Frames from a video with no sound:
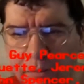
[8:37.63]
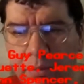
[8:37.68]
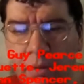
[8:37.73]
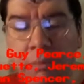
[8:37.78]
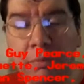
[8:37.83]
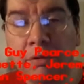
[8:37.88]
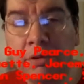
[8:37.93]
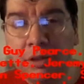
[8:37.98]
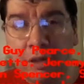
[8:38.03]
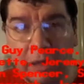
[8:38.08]

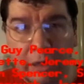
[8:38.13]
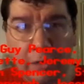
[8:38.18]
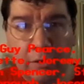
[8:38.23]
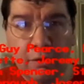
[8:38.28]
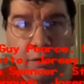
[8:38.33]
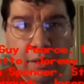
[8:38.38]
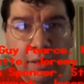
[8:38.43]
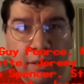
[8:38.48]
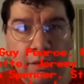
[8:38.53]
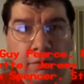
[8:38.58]
Robert
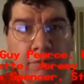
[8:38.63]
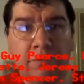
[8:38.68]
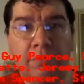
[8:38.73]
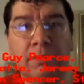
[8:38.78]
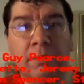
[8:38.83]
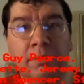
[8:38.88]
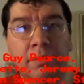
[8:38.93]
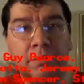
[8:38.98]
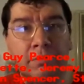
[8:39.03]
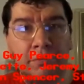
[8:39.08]
Carlyle
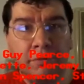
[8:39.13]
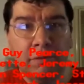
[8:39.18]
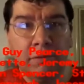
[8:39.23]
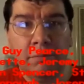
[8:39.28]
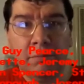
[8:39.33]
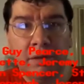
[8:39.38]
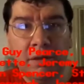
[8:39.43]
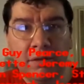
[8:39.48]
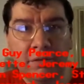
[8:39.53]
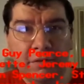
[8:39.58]
from The
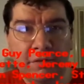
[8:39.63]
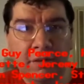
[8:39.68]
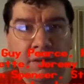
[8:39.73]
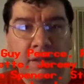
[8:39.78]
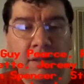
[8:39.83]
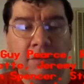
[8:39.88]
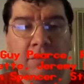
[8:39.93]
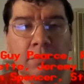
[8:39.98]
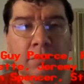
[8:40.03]
Full Monty,